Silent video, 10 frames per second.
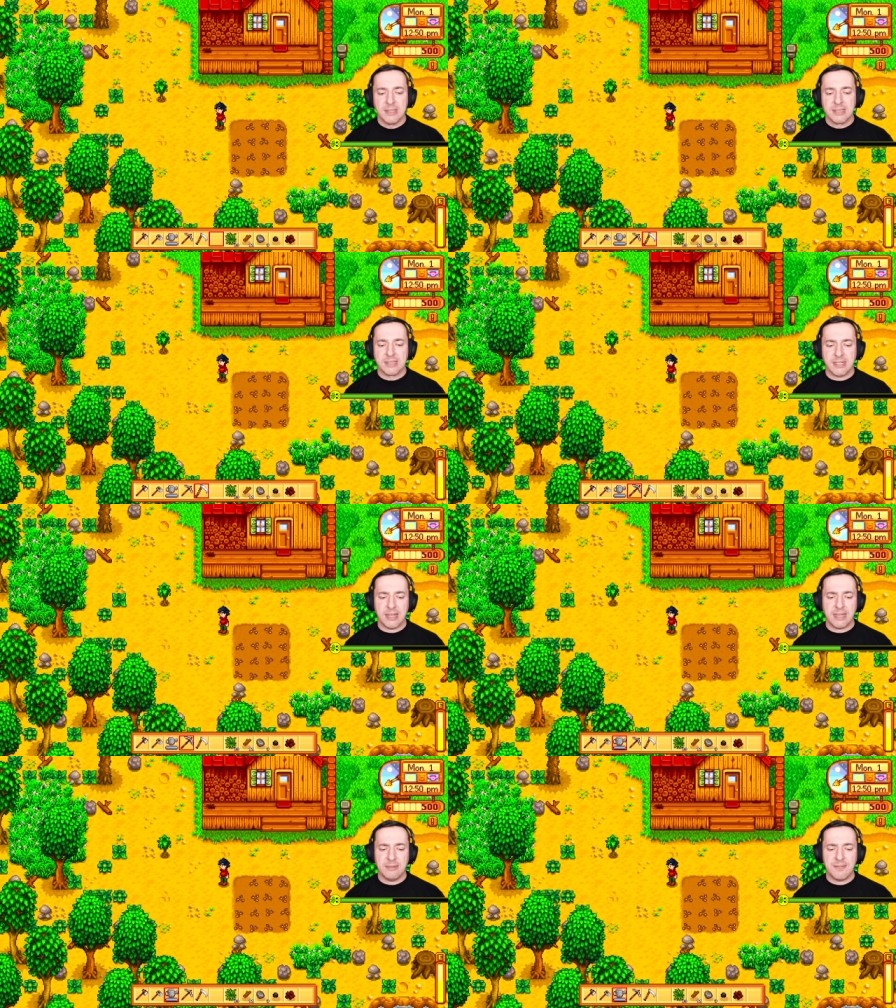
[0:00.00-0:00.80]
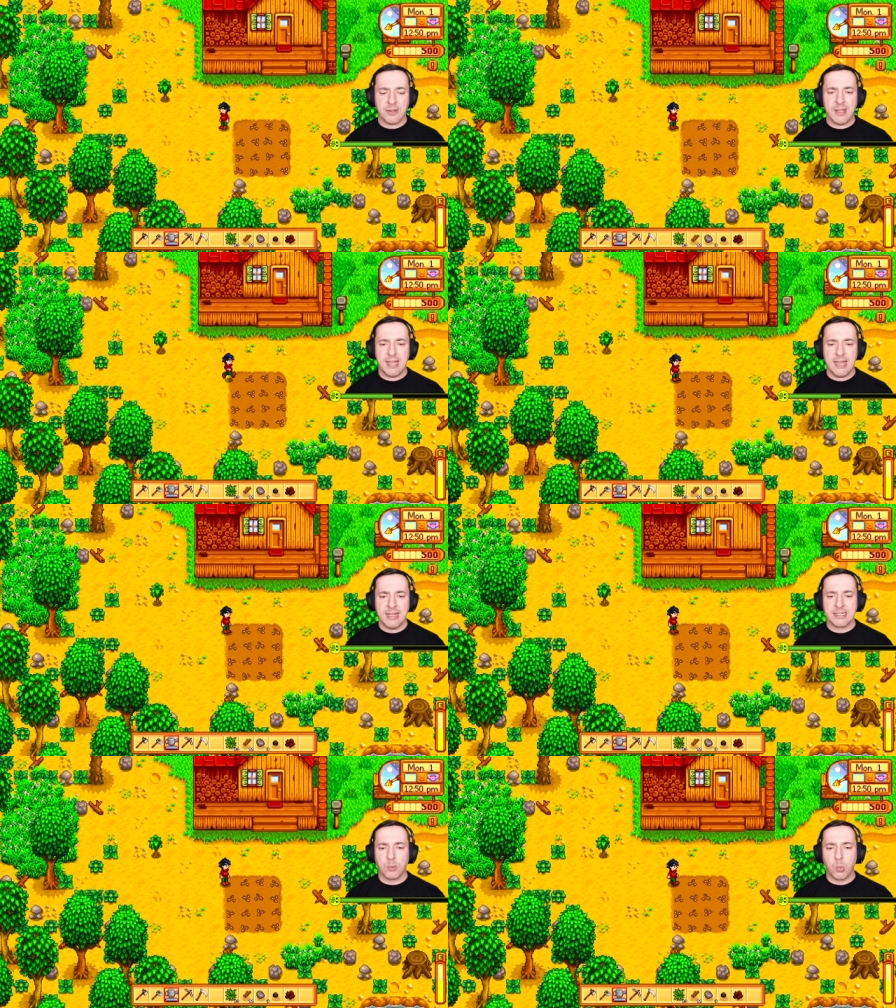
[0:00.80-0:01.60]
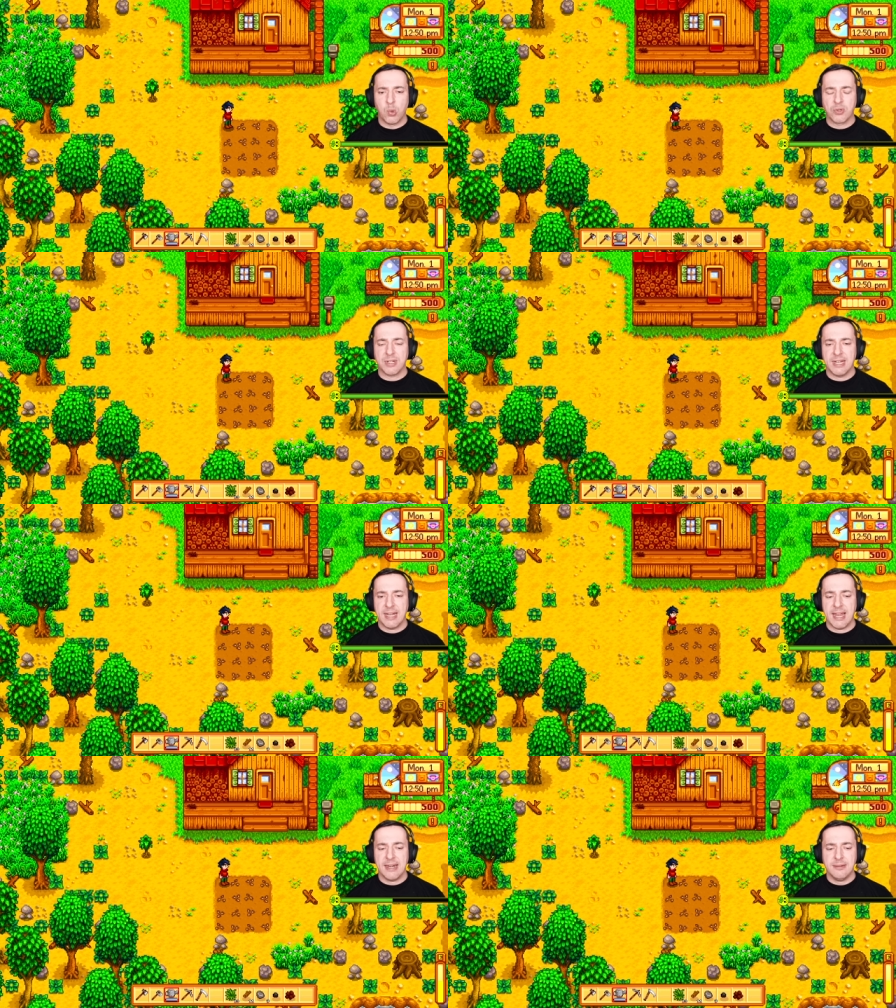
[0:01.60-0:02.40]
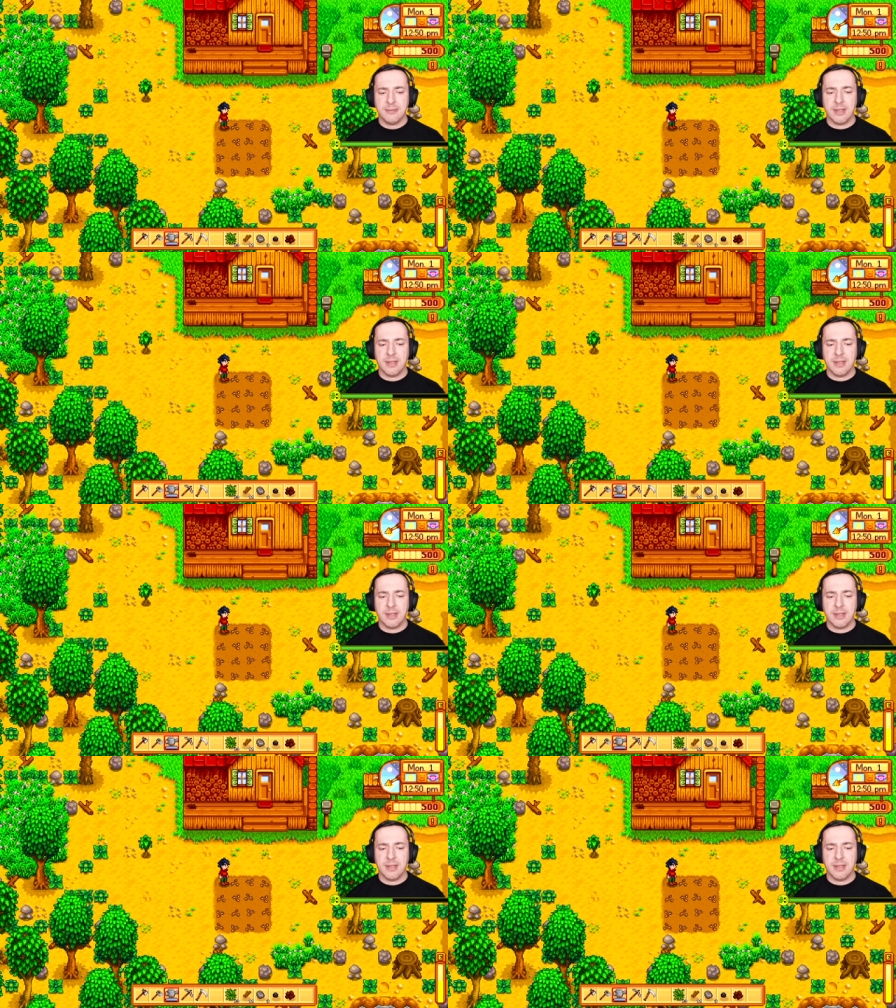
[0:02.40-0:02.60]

So the other thing we've got here is the watering can.